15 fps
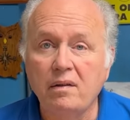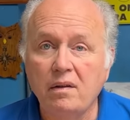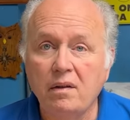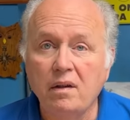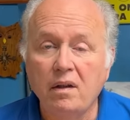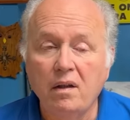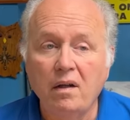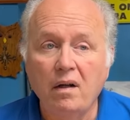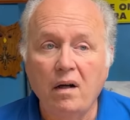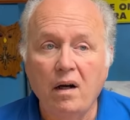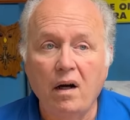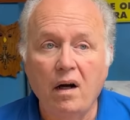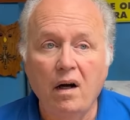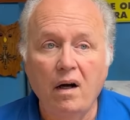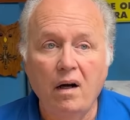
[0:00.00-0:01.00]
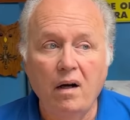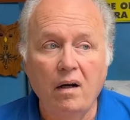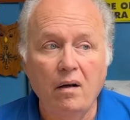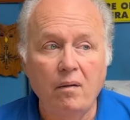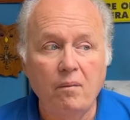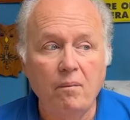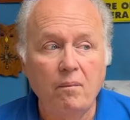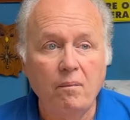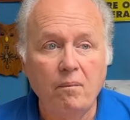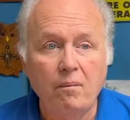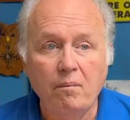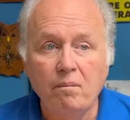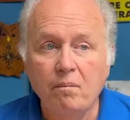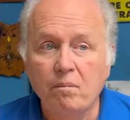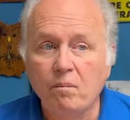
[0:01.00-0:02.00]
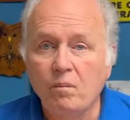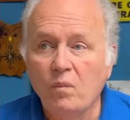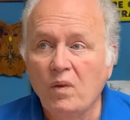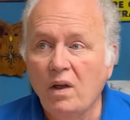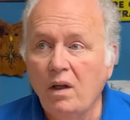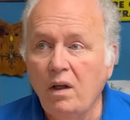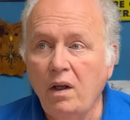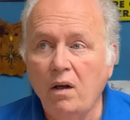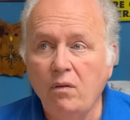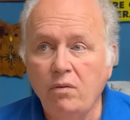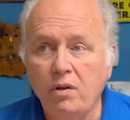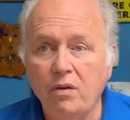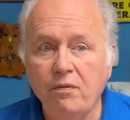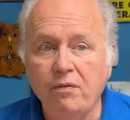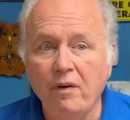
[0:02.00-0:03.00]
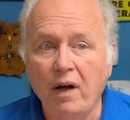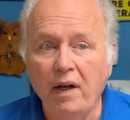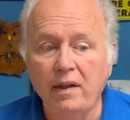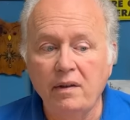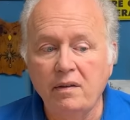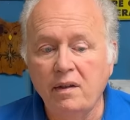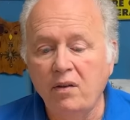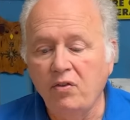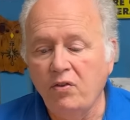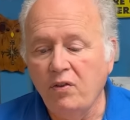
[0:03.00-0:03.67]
Mm. Um, you know, you find this,